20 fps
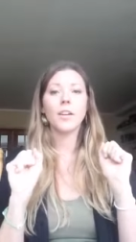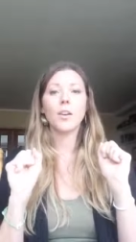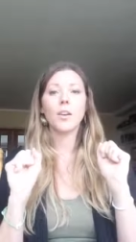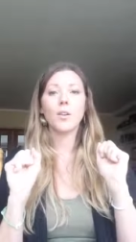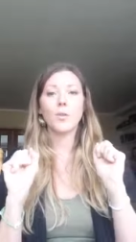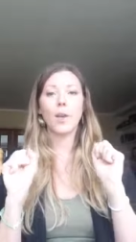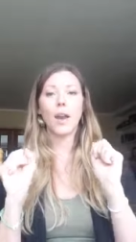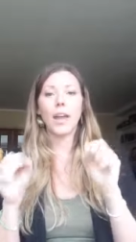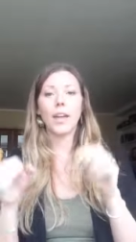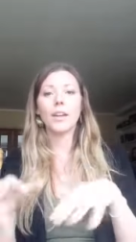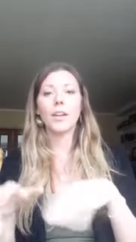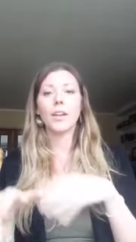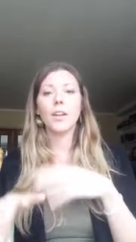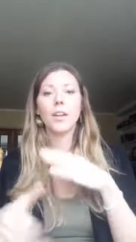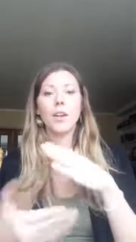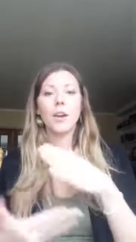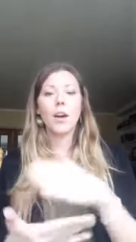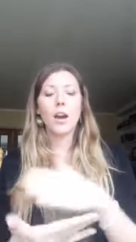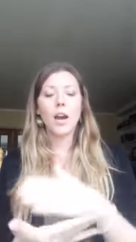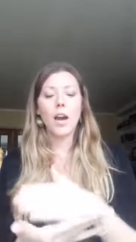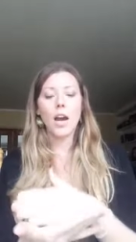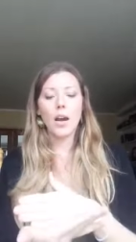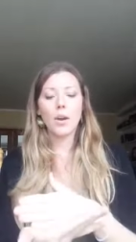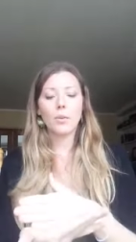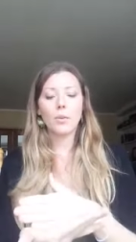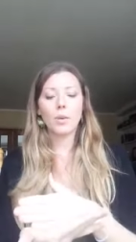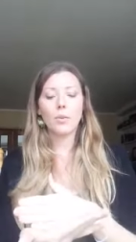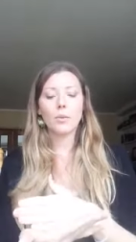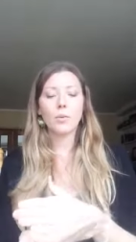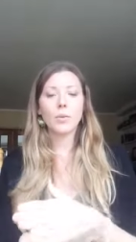right uh,
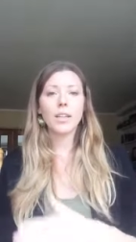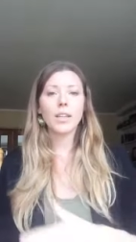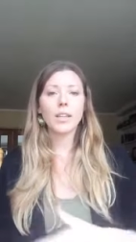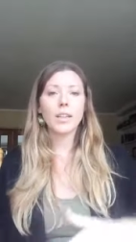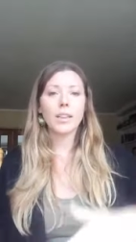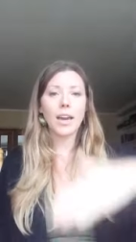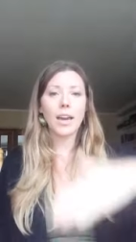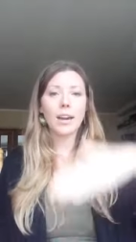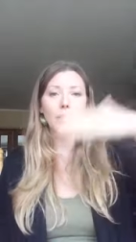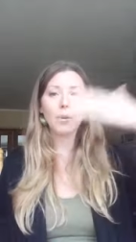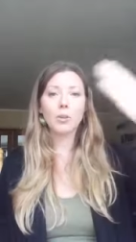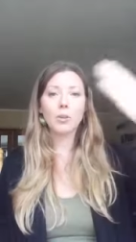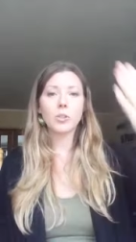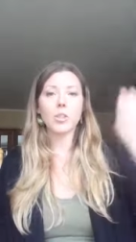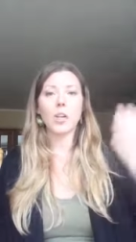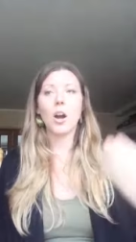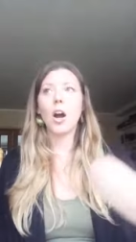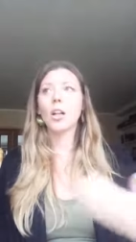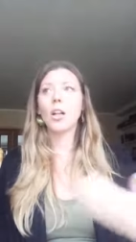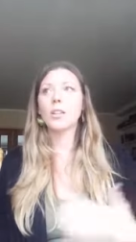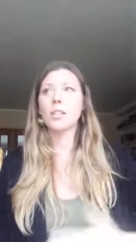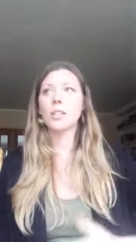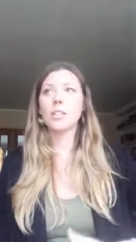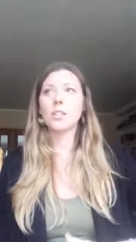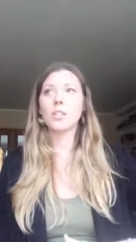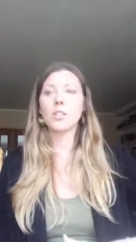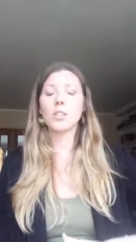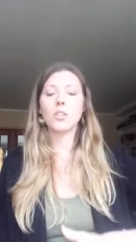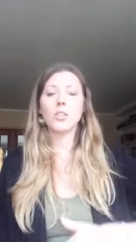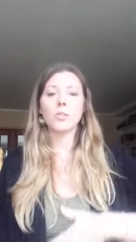when really that emotion, all it
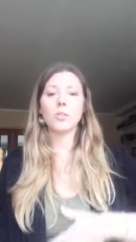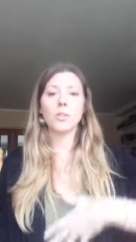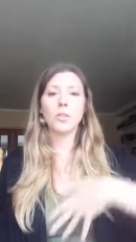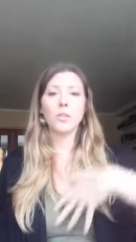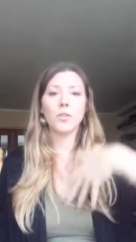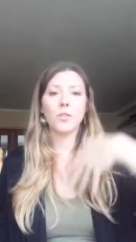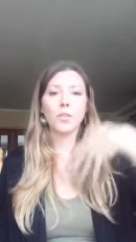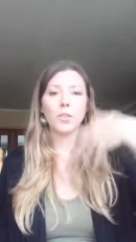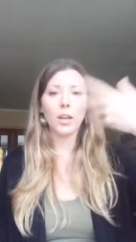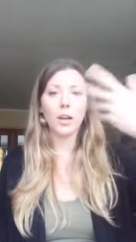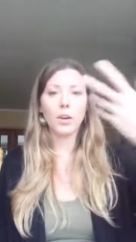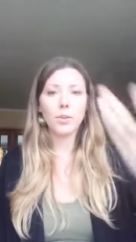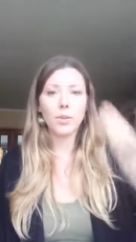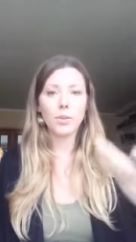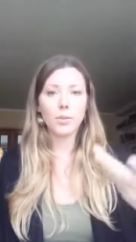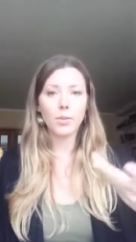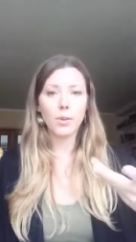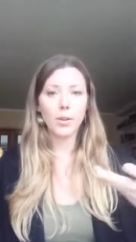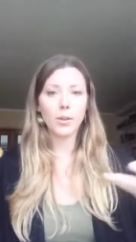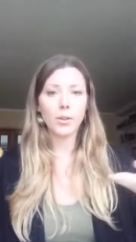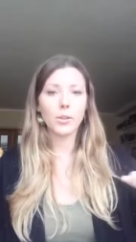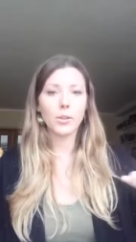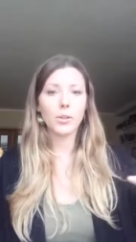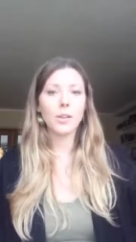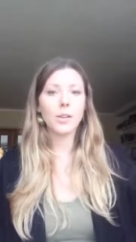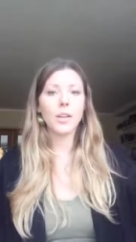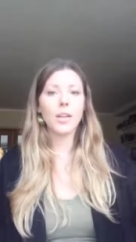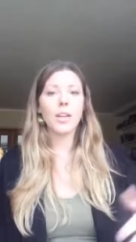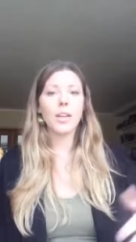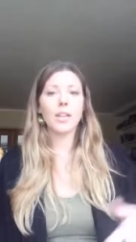needs to do is flow through,
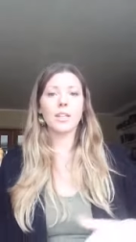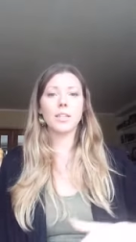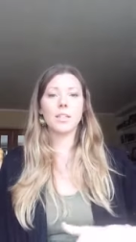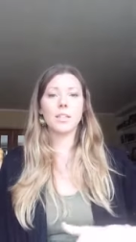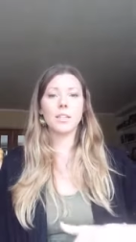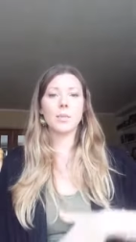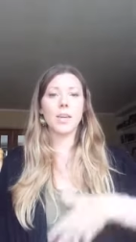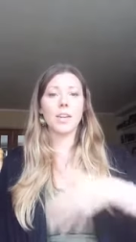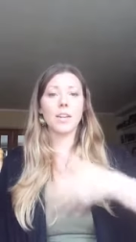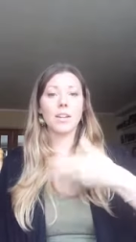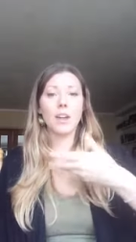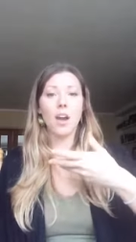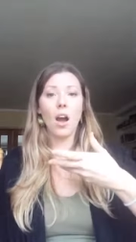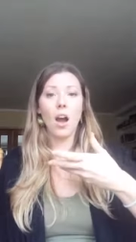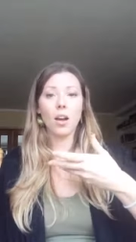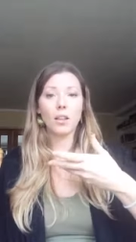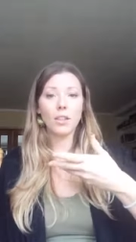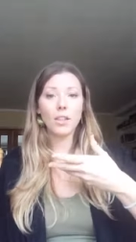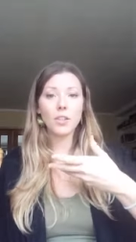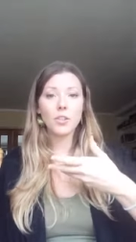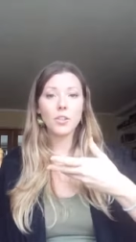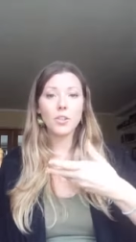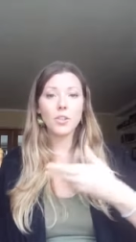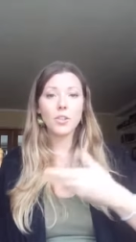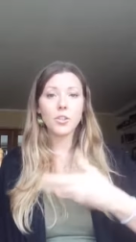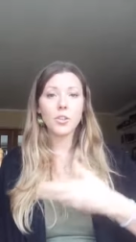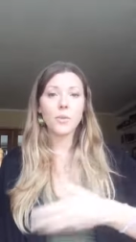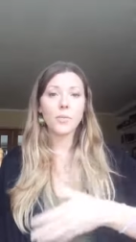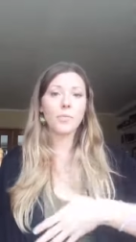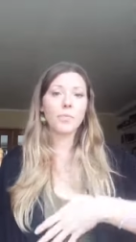it needs to be acknowledged,
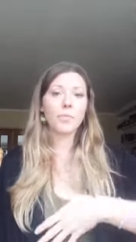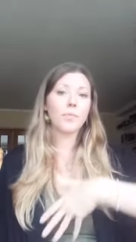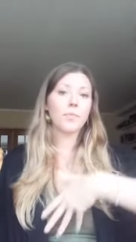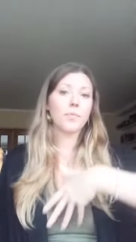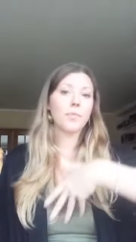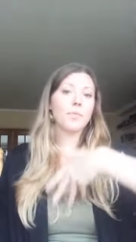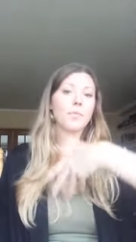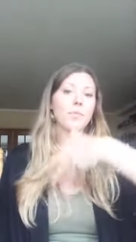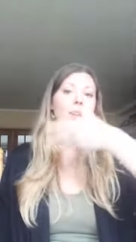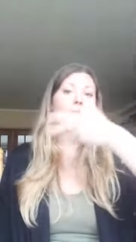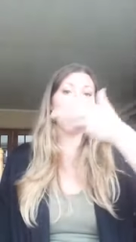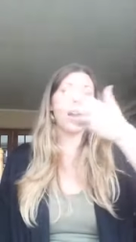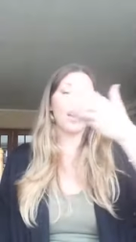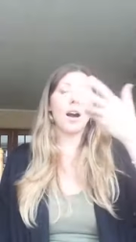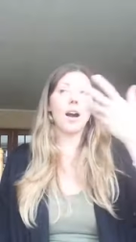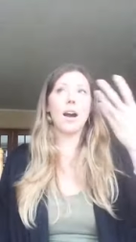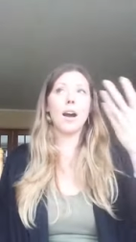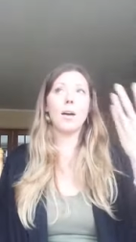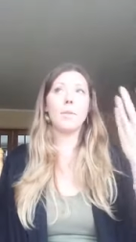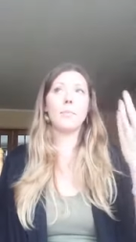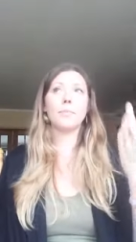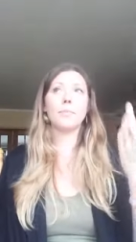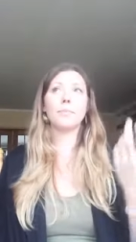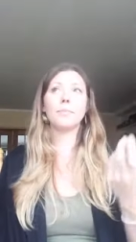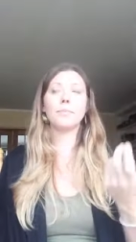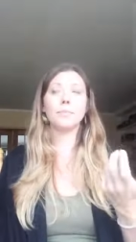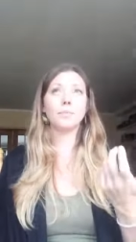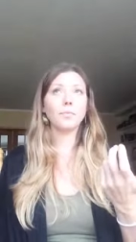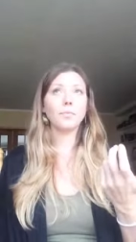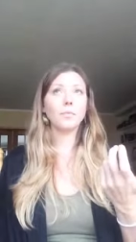um,
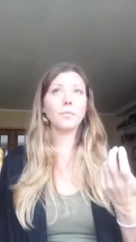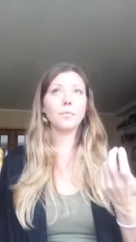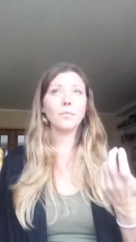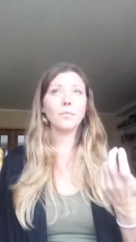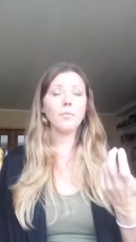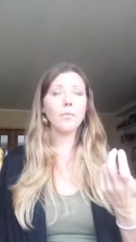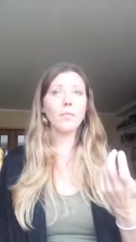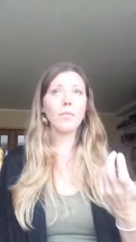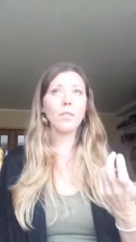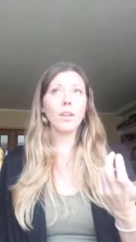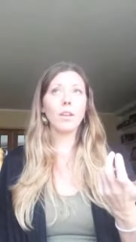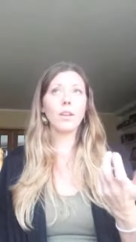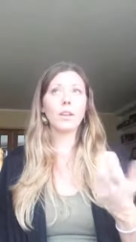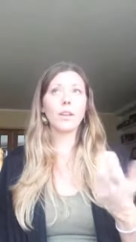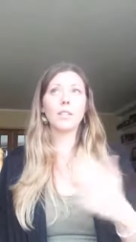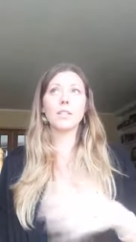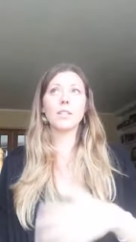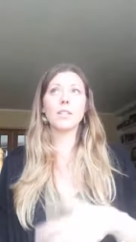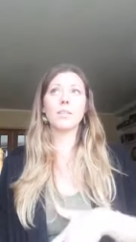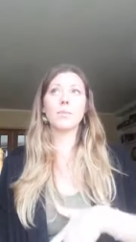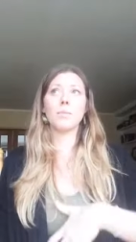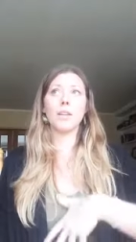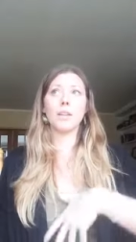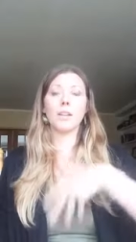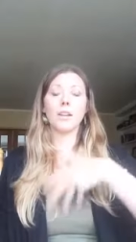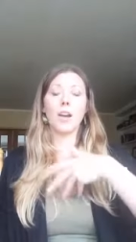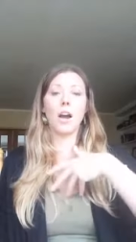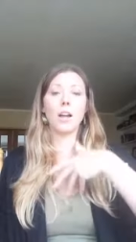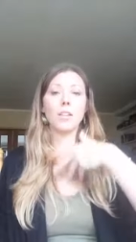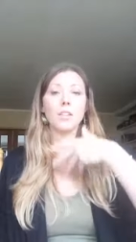it needs to be
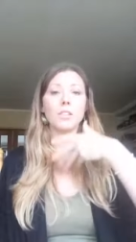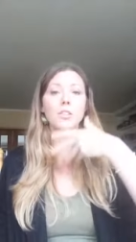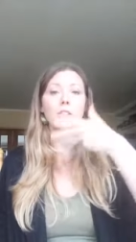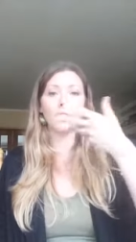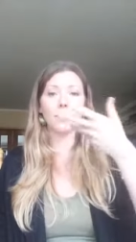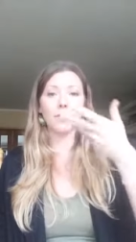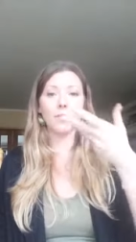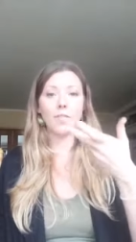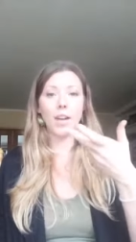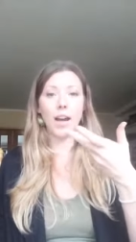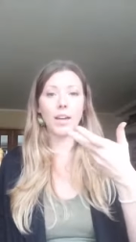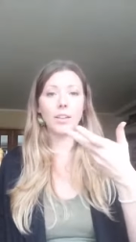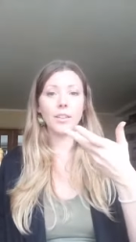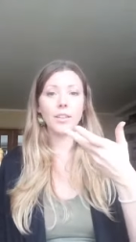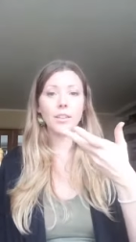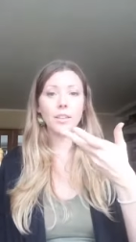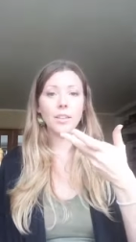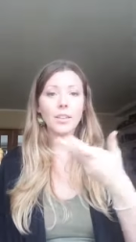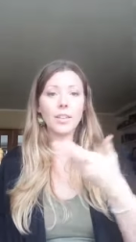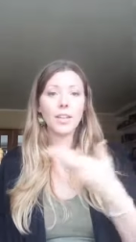acknowledged and felt,